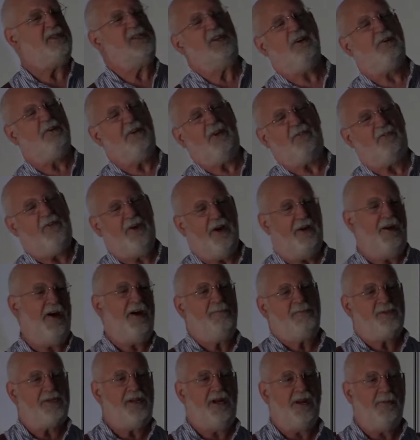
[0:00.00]
still defiant,
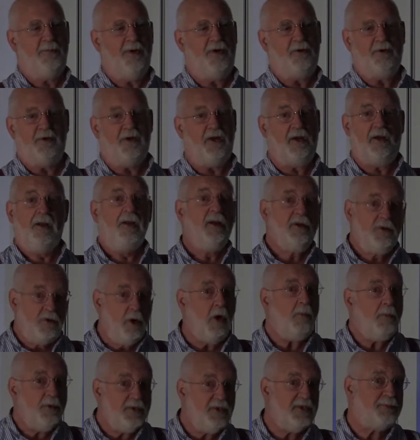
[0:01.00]
I'm still a mutineer.
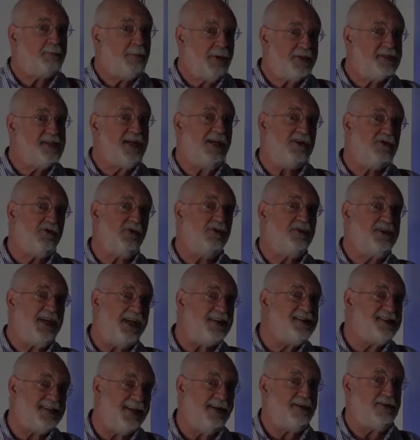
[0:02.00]
Not with a potential
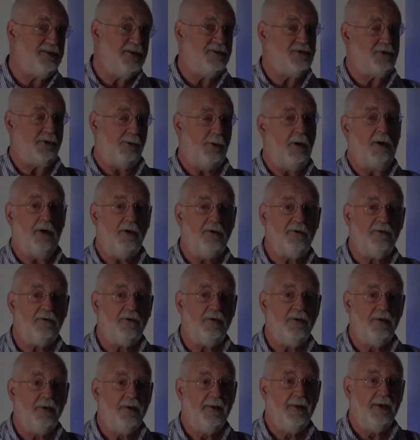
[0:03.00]
death sentence you're on.
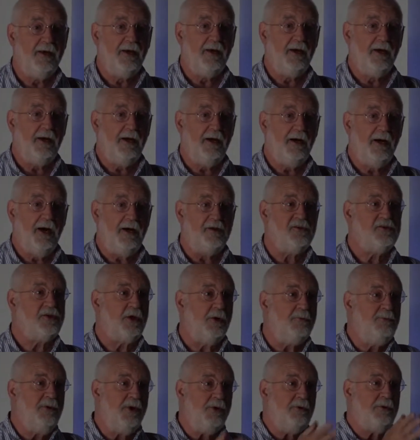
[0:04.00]
And
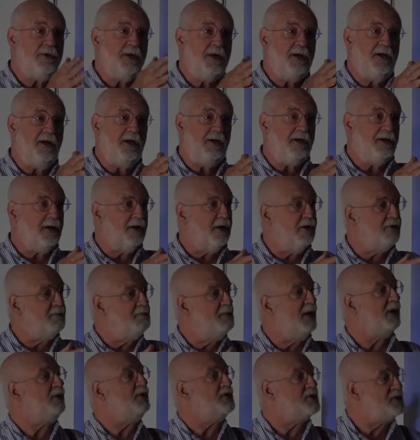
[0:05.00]
so mutiny kind
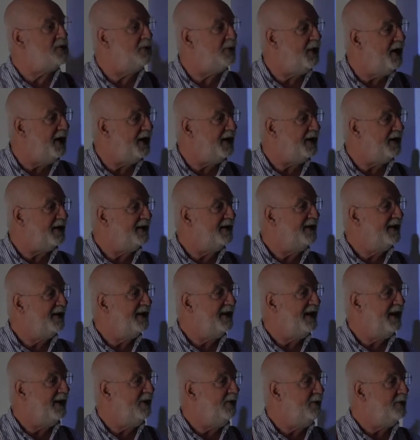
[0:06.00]
of melts away.
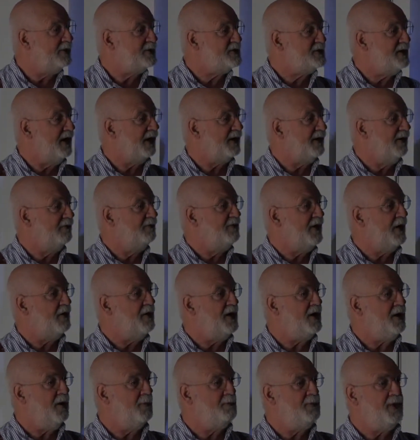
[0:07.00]
It looks like a
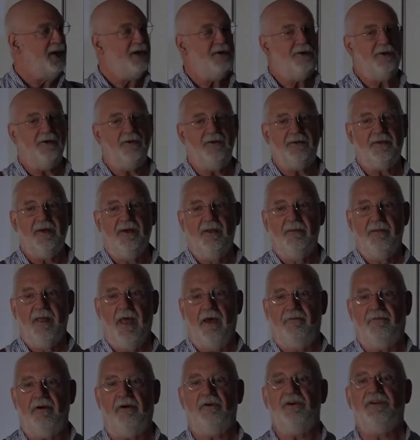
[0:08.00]
very obedient,
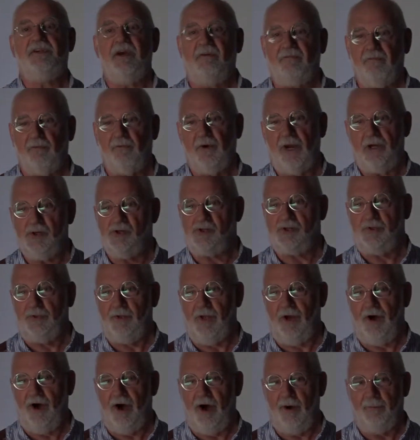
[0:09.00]
a very
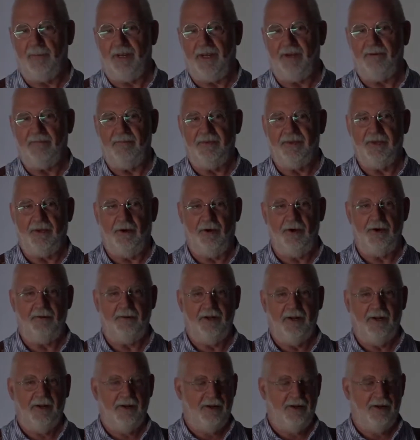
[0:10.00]
deferential army, you know,